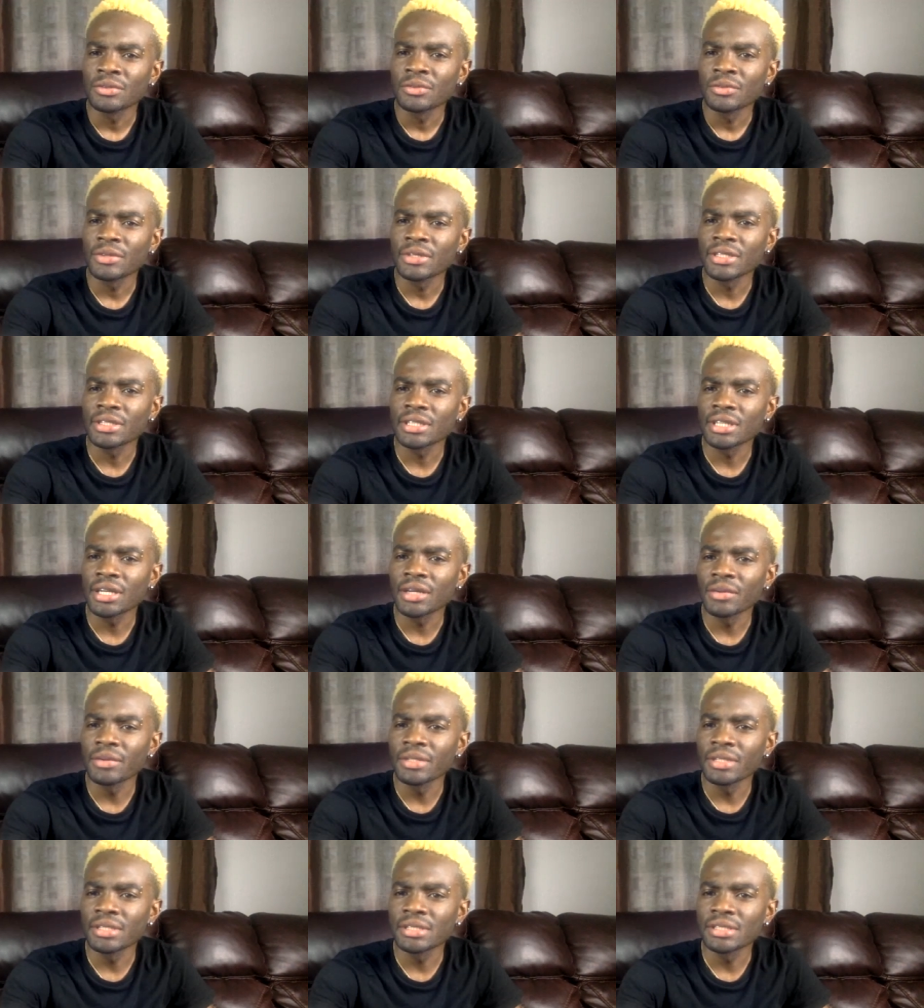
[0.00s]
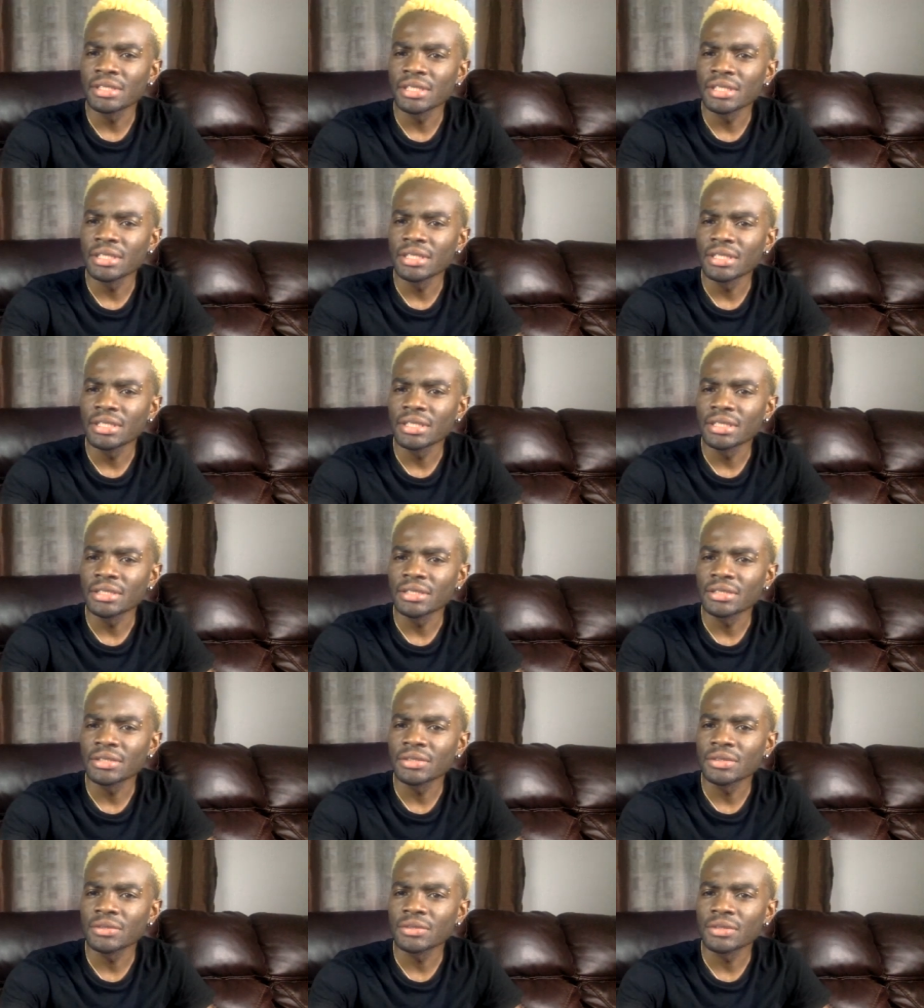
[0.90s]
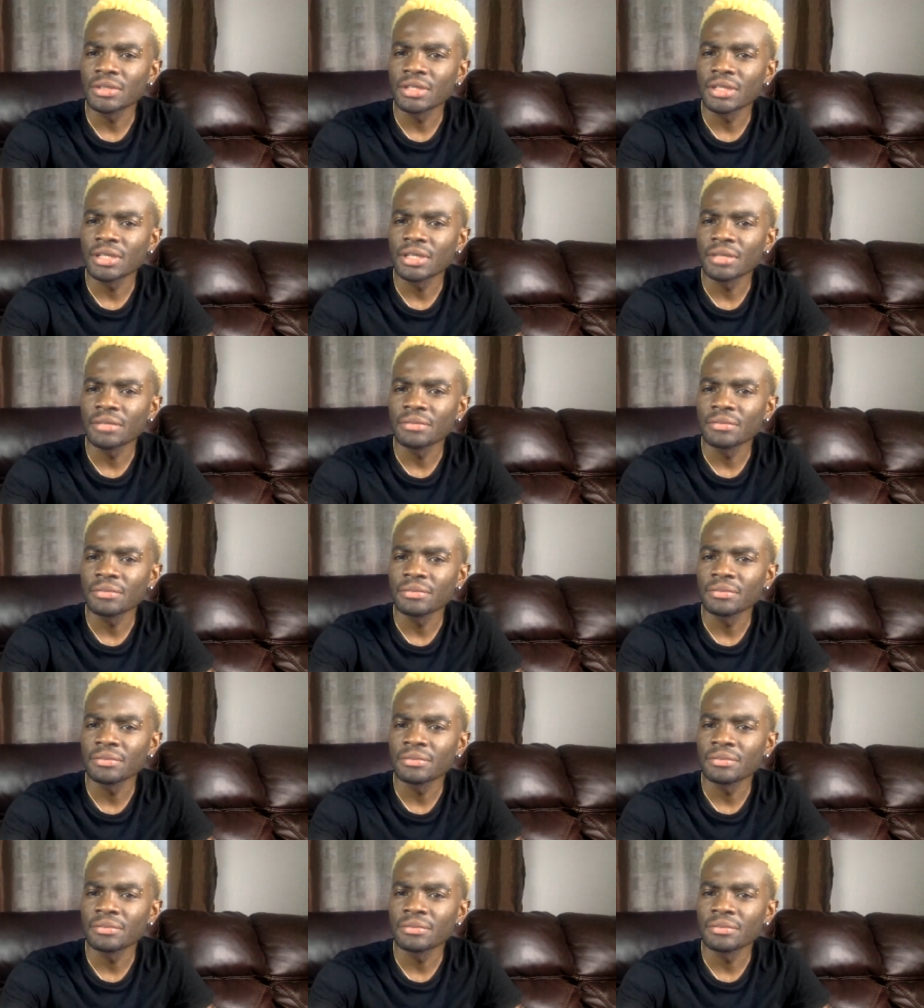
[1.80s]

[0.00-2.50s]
What are we saying yes to? Um.